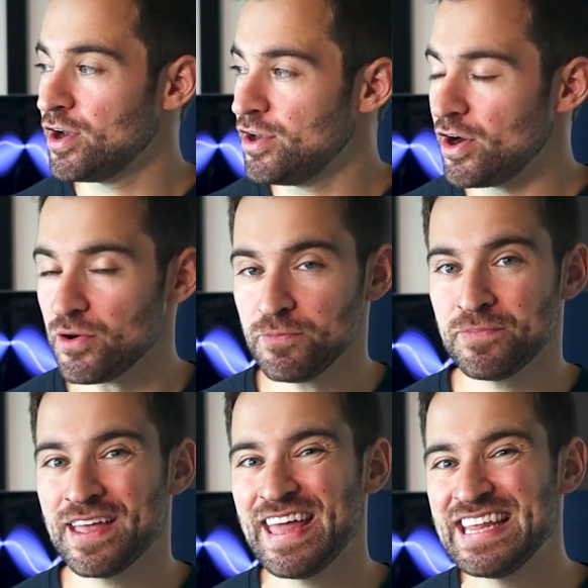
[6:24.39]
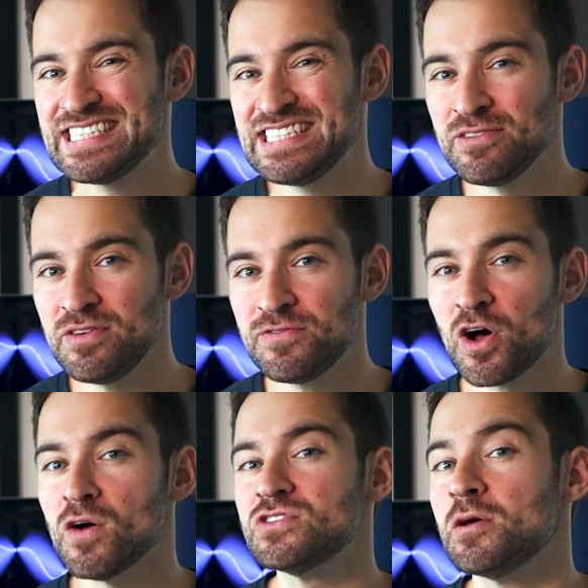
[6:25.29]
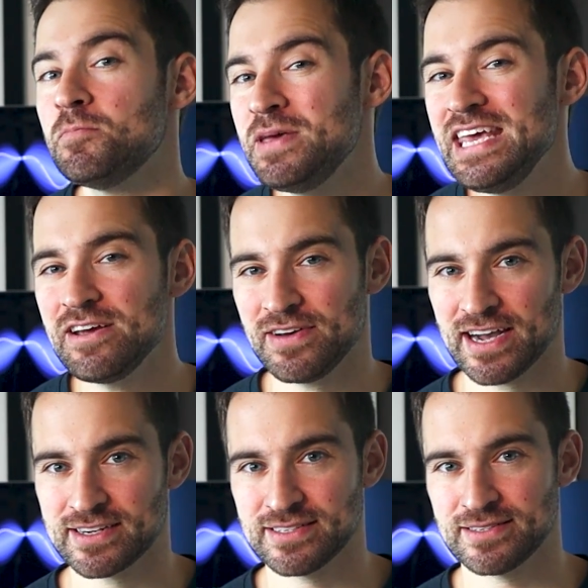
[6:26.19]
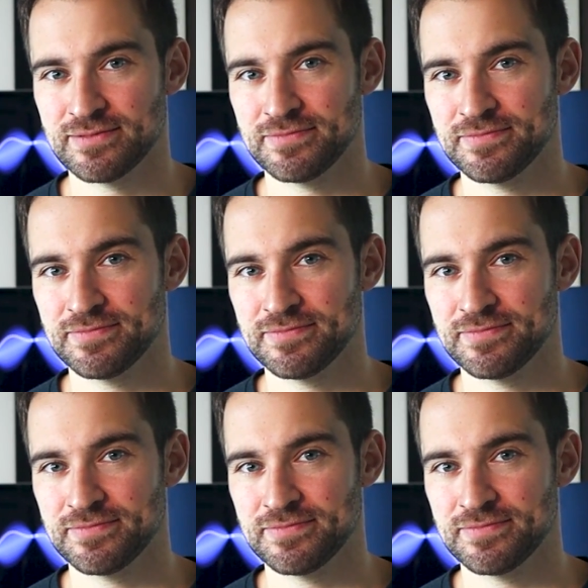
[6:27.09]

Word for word: Note, this still involves P of x.